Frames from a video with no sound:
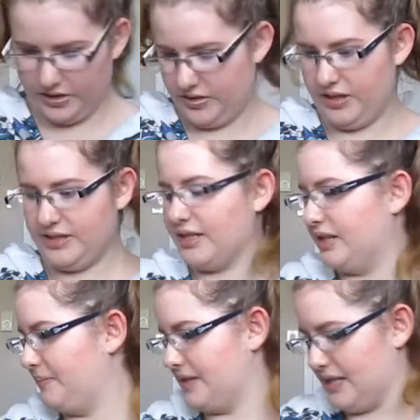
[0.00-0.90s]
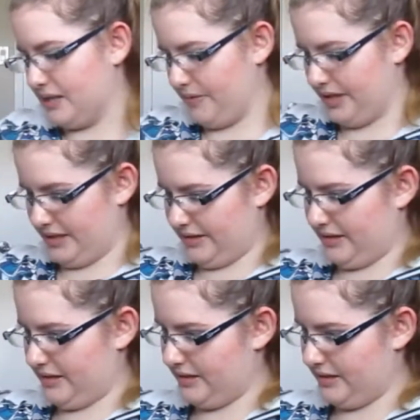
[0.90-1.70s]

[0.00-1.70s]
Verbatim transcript: So let's clip this onto my desk.